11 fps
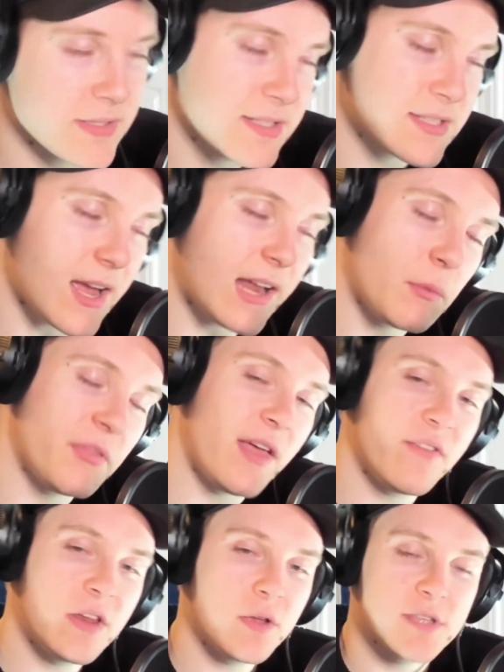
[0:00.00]
This is kind of what
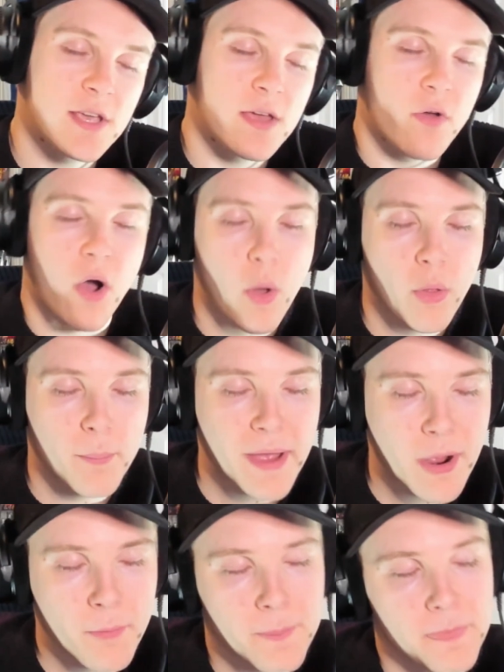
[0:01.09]
that video is all
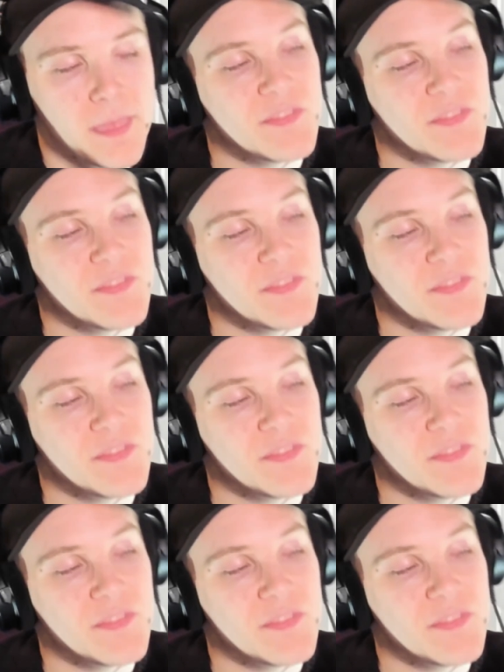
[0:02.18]
about.